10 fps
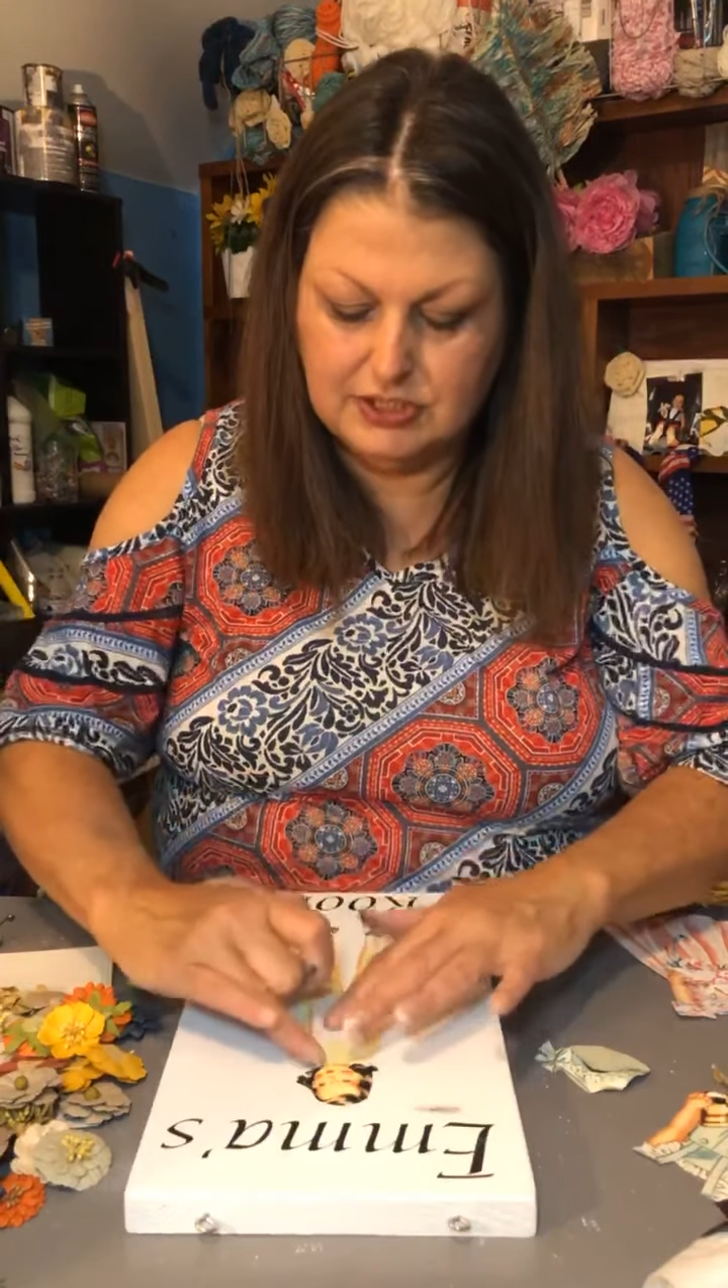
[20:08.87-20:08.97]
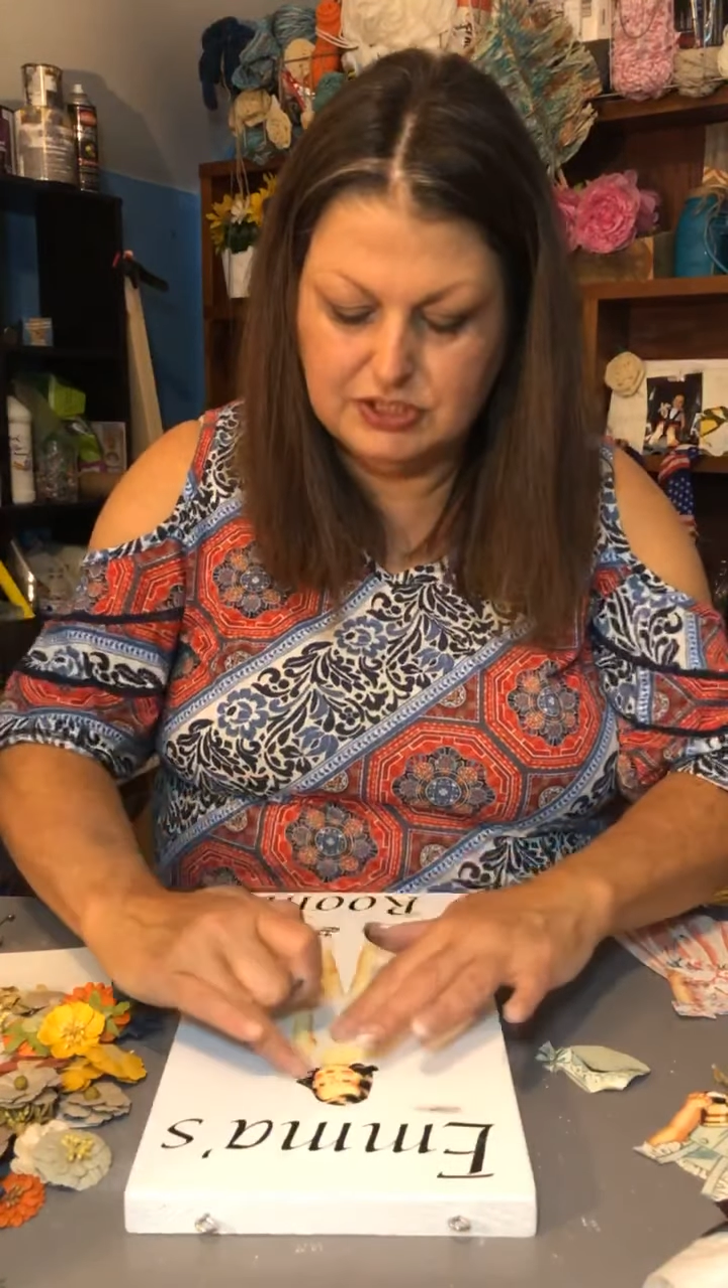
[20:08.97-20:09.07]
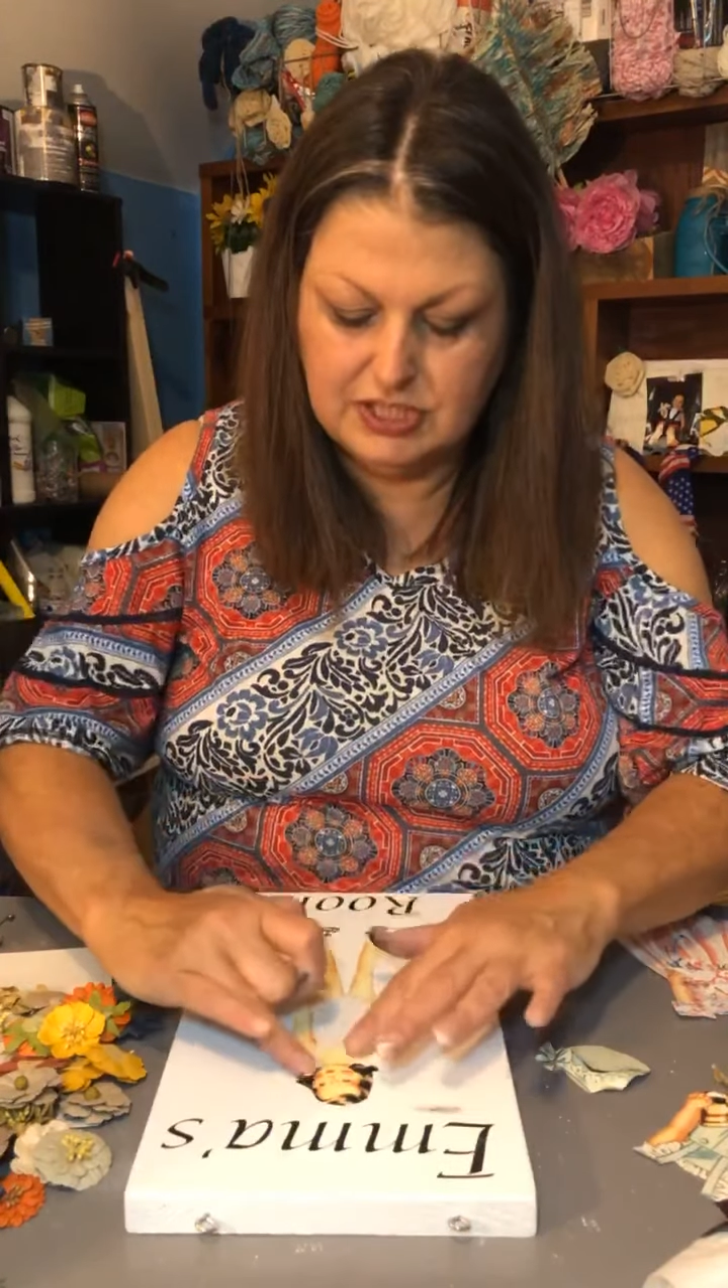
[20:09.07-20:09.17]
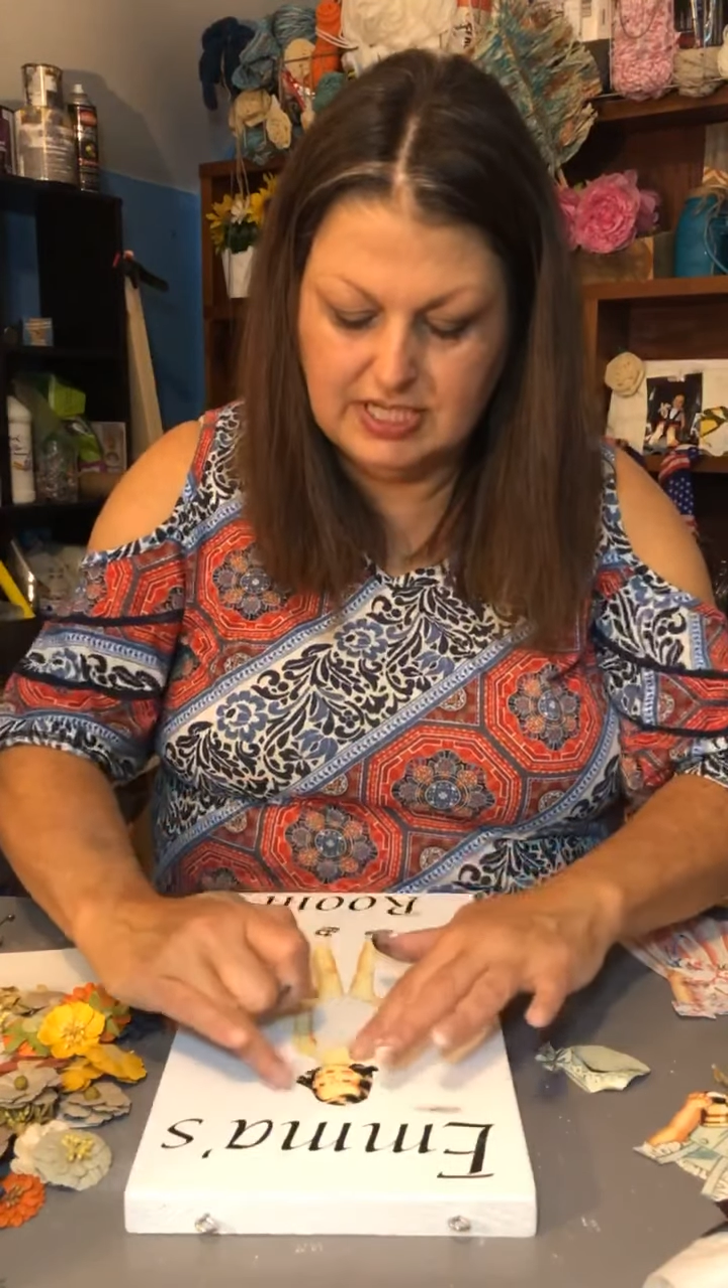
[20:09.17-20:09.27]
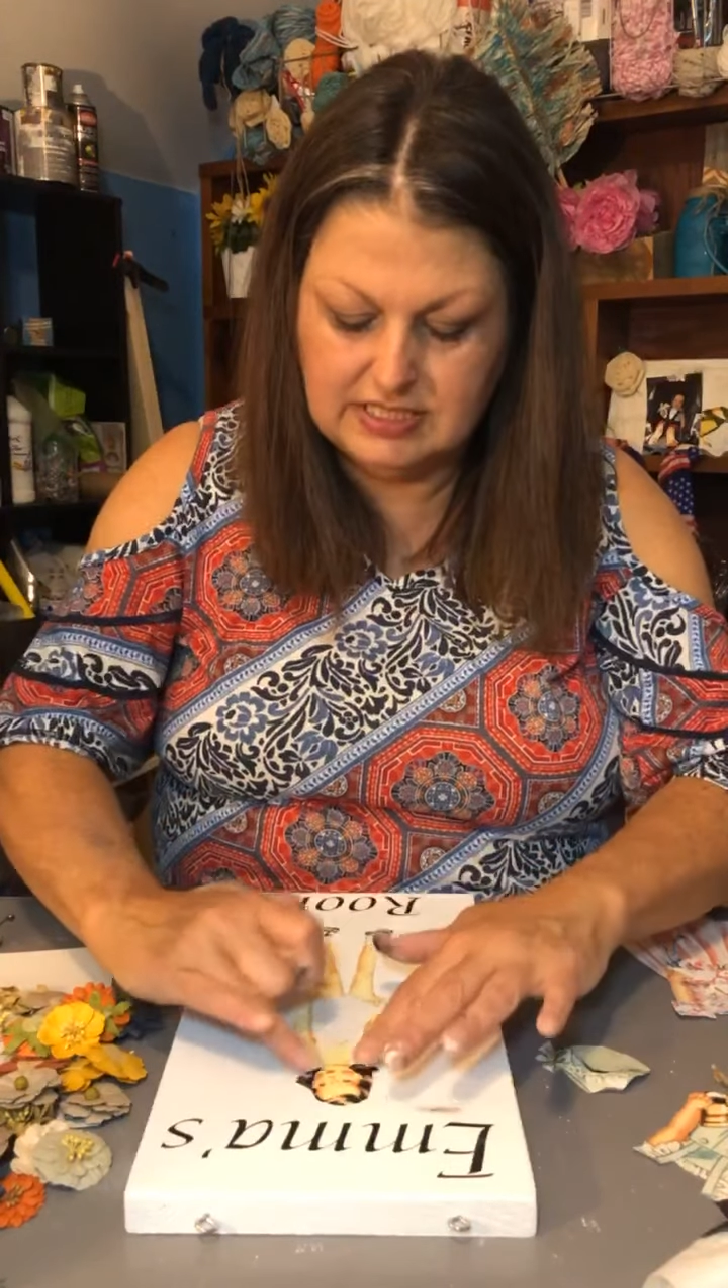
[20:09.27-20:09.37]

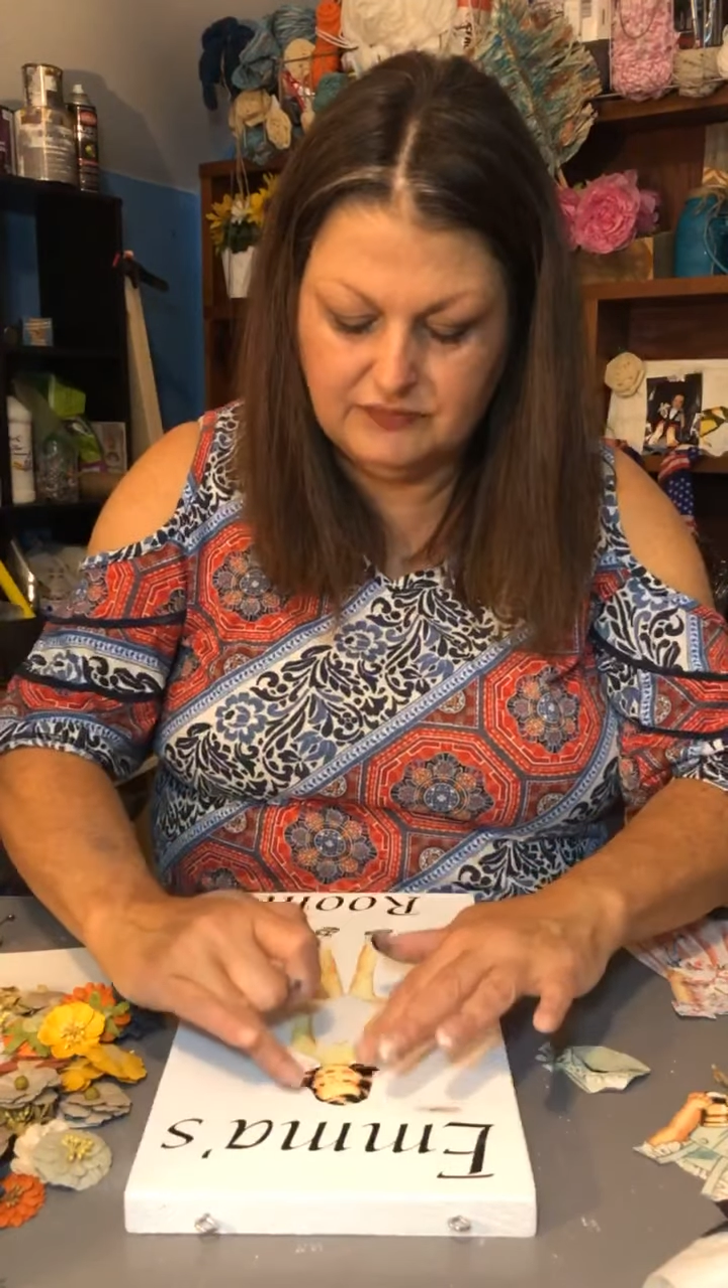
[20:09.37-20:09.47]
just